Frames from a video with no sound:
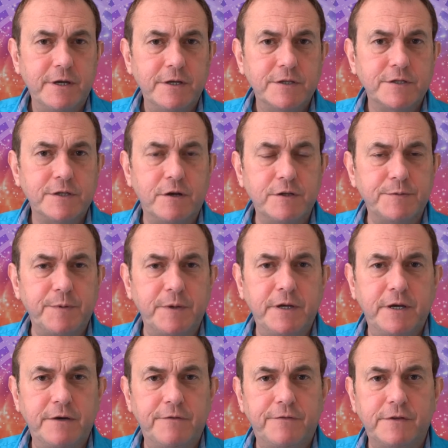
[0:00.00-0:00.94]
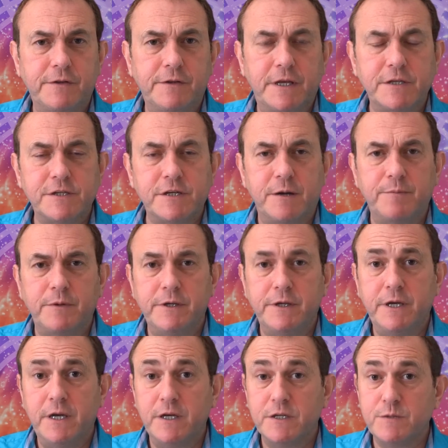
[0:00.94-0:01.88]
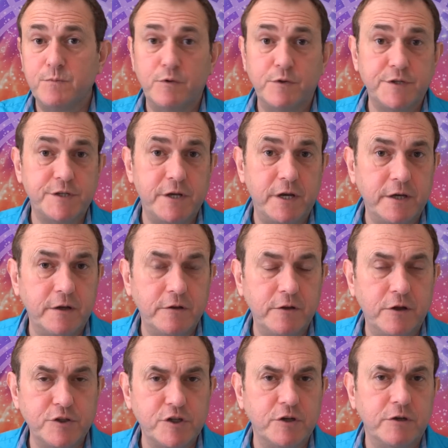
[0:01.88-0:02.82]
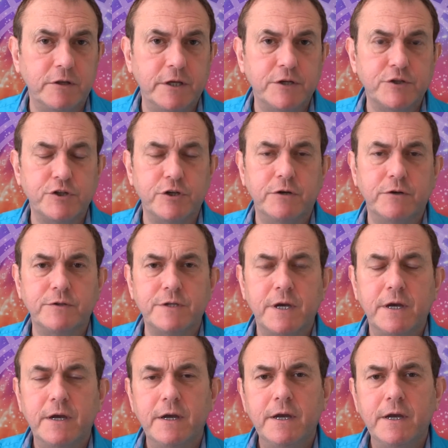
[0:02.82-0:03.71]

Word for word: It's going to be here for the next couple of years, more psychological issues.